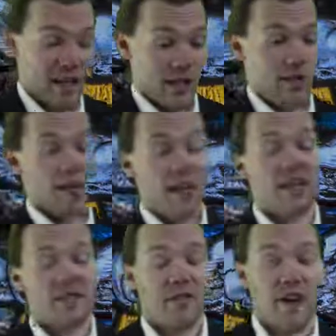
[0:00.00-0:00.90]
So
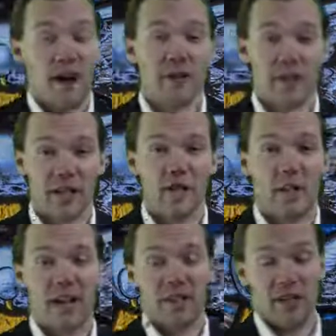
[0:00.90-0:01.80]
that's sort of how your gut
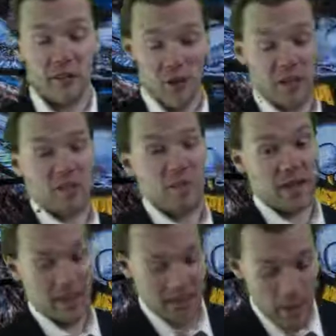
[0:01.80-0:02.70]
bacteria works,
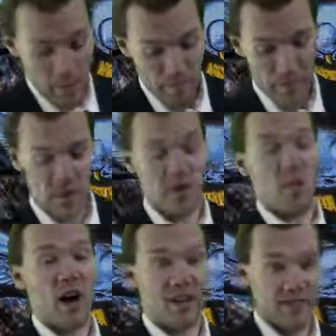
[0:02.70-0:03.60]
because you
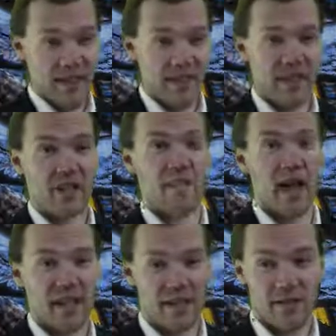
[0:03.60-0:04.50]
want to feed the good
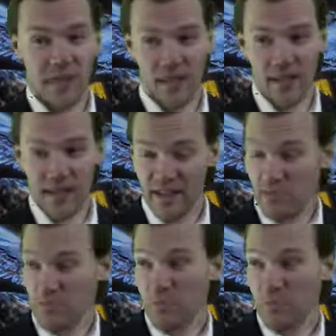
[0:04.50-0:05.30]
bacteria so they can